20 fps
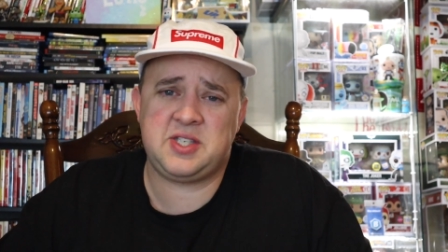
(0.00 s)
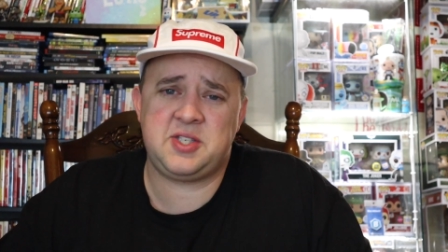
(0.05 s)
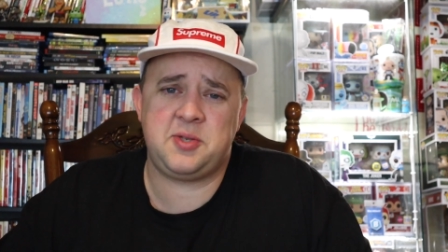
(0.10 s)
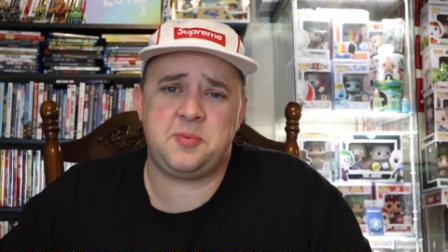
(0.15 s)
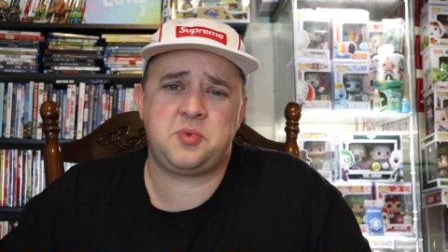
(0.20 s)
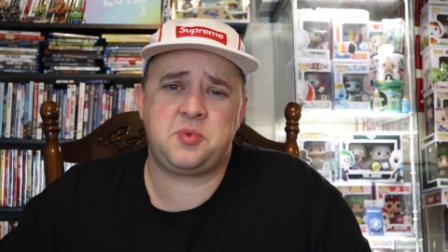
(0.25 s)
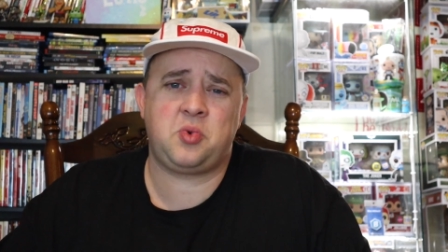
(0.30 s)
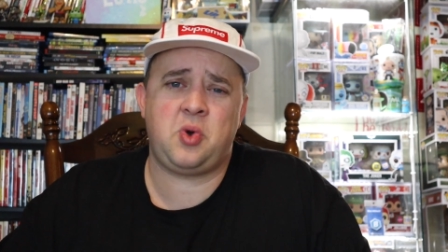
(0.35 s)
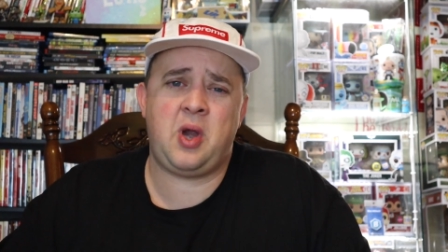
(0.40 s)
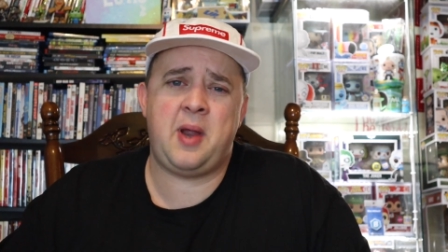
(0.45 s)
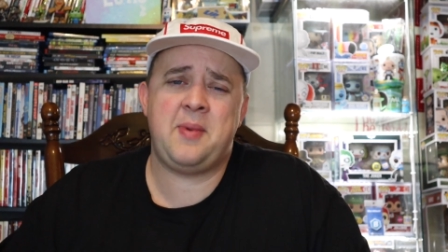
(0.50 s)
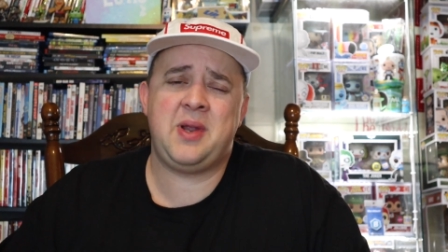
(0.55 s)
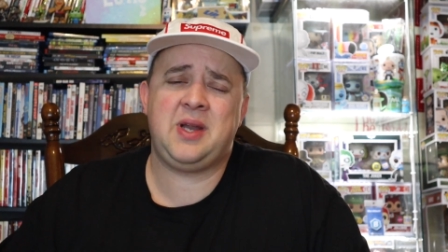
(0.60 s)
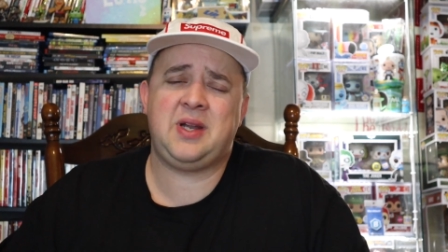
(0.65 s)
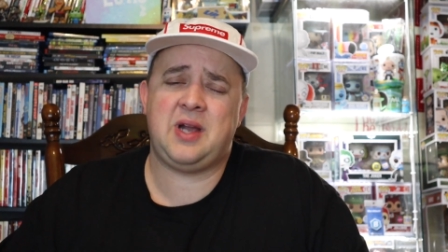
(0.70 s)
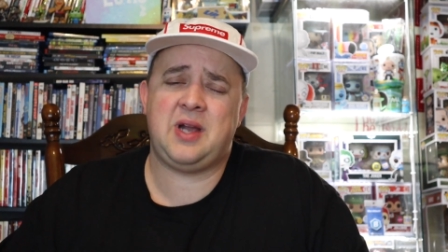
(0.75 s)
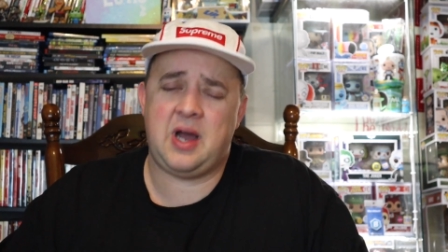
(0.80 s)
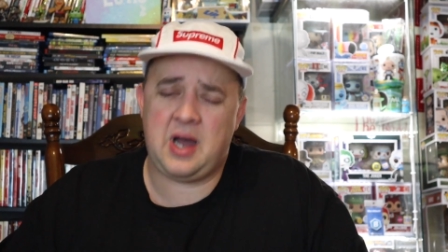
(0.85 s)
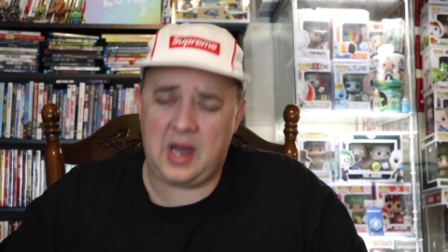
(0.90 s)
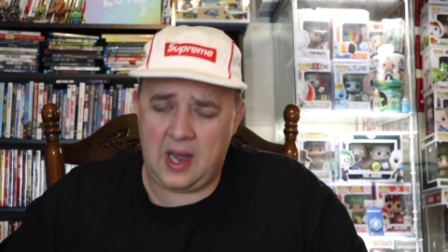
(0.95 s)
subscribe,
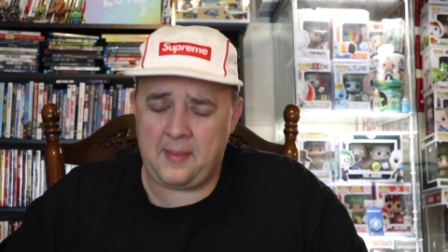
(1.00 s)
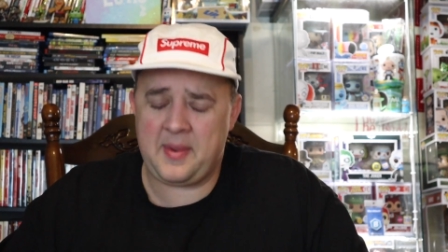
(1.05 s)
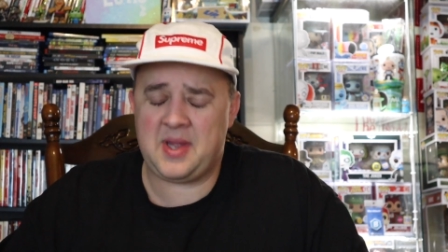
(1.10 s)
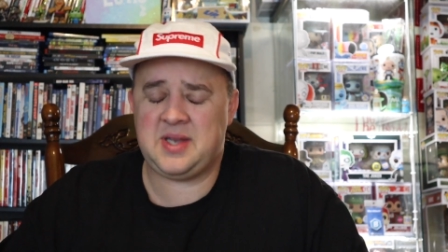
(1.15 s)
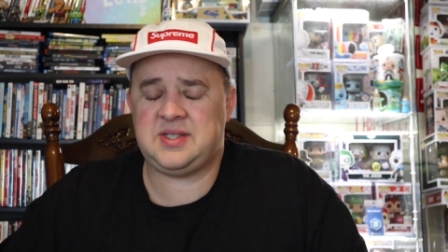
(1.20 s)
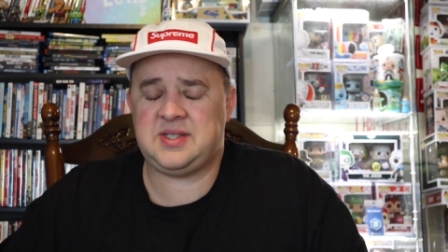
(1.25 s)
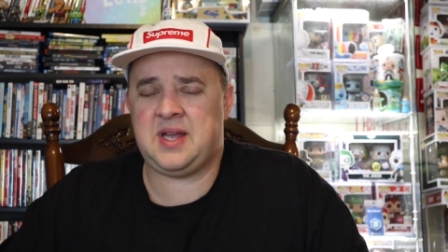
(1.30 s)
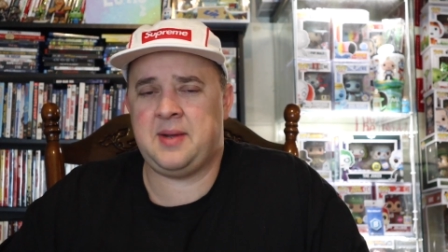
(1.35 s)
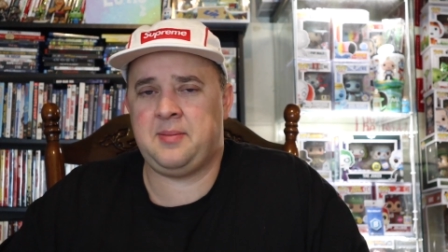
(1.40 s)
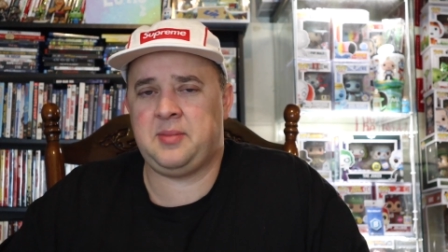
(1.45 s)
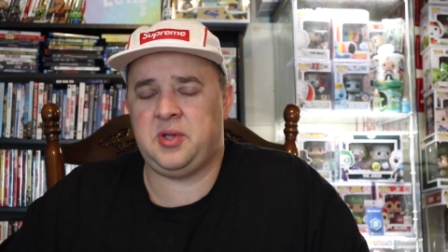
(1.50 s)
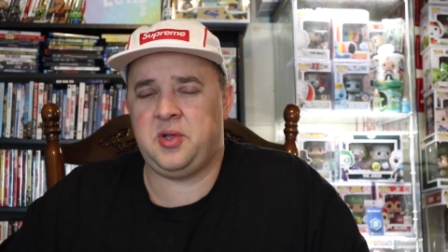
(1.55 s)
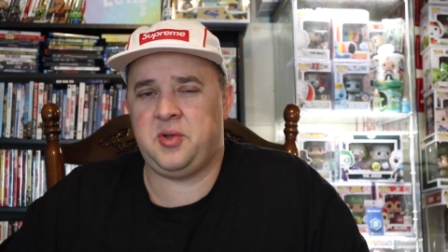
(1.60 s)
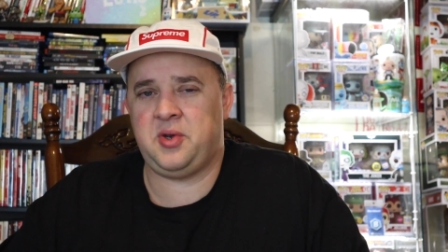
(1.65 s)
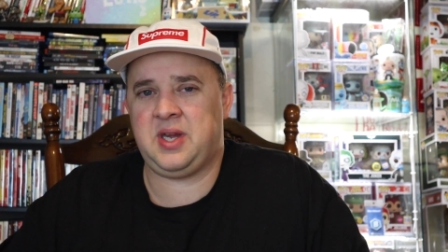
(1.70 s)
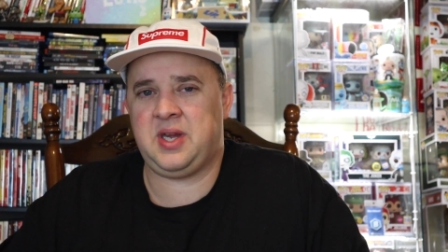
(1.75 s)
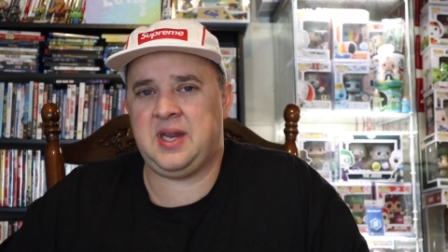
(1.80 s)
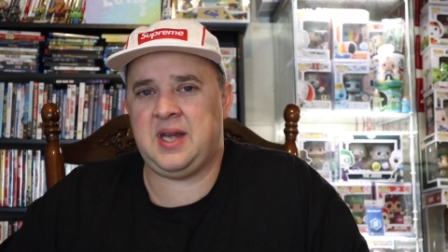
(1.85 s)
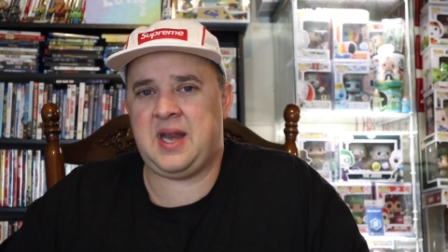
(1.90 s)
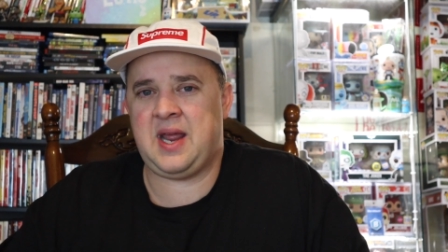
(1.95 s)
and comment down below
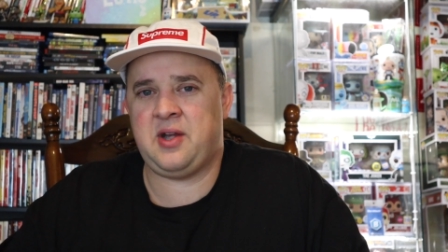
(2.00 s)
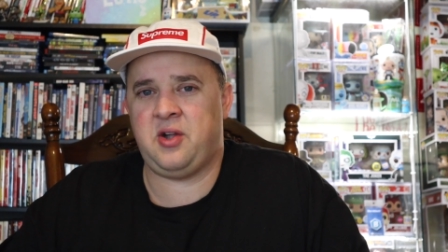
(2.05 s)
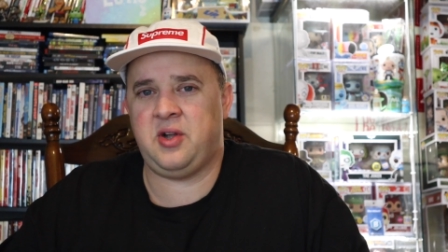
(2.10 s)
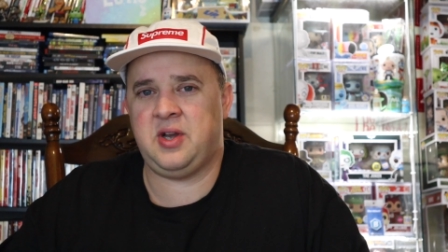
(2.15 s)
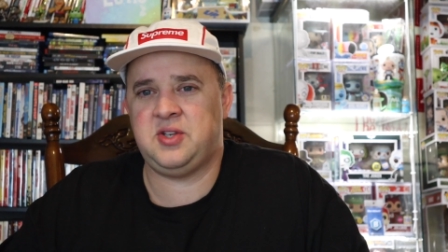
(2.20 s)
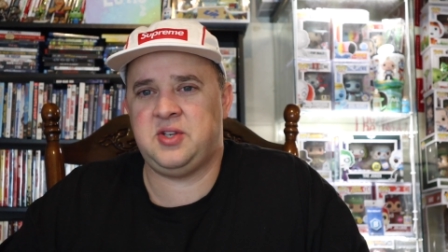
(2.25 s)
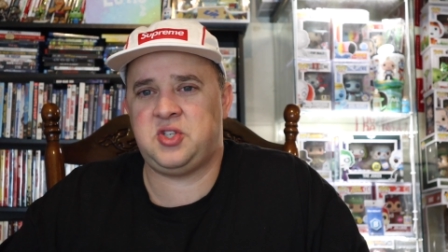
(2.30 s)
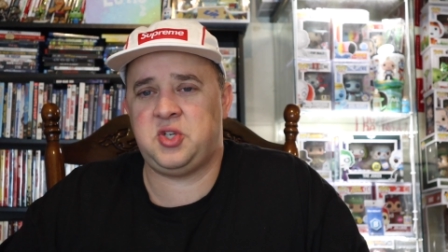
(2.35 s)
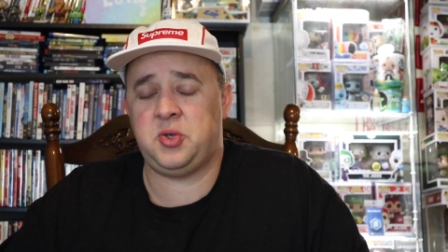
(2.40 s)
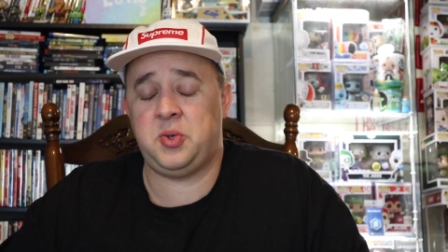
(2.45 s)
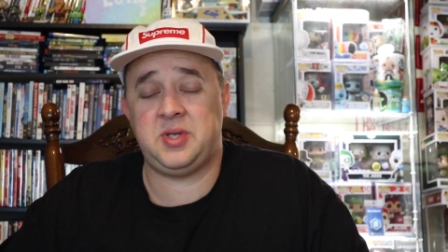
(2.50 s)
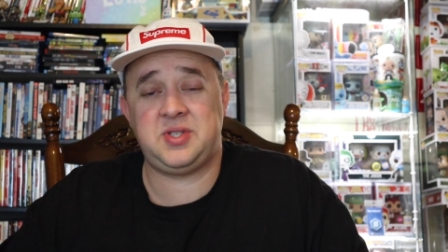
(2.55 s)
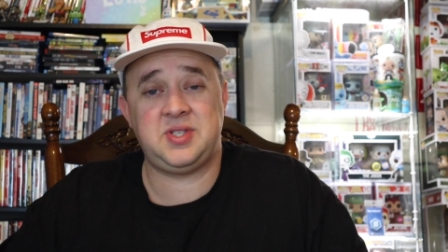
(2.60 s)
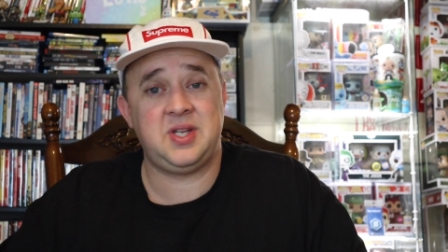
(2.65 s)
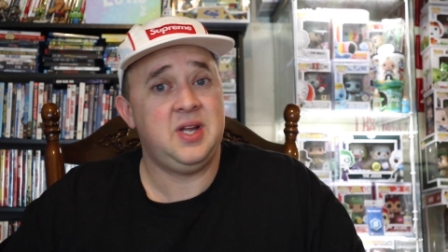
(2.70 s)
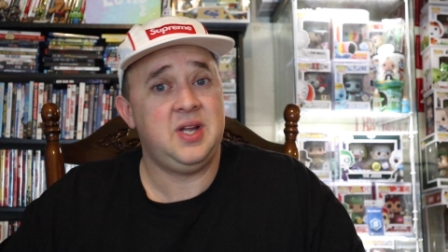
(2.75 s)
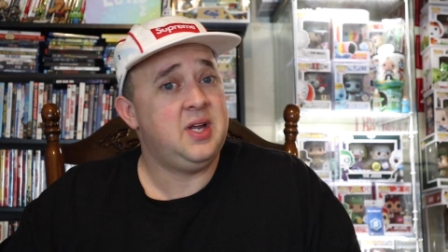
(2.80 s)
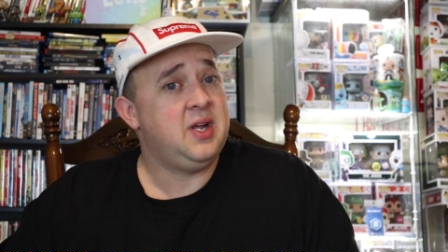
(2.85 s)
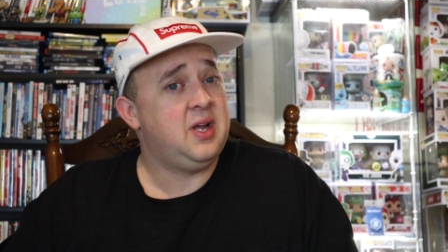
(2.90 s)
to get entered into it.